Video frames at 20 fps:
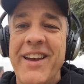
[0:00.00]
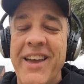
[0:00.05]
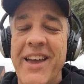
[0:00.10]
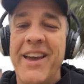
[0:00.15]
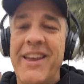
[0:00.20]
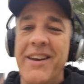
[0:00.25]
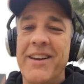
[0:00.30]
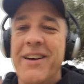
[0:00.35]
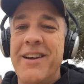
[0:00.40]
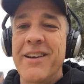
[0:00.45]

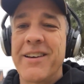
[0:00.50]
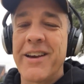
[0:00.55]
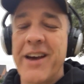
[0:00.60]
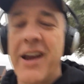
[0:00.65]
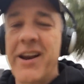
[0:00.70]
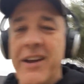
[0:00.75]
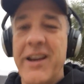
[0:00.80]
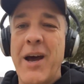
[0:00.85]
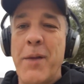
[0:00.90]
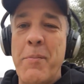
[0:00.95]
and
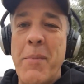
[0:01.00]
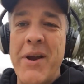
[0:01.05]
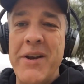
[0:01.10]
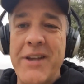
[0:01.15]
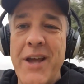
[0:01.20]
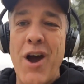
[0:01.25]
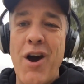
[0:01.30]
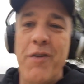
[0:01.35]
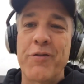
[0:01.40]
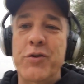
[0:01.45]
kind of got my
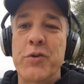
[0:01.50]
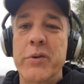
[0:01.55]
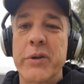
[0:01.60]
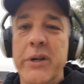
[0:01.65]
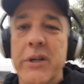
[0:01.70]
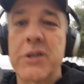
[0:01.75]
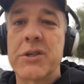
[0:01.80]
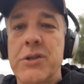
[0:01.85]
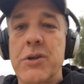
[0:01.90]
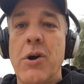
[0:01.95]
day off to a
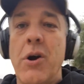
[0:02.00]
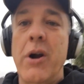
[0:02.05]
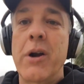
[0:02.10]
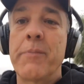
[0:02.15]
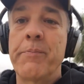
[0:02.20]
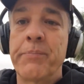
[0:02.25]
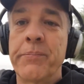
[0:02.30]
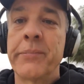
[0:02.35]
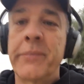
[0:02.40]
good start.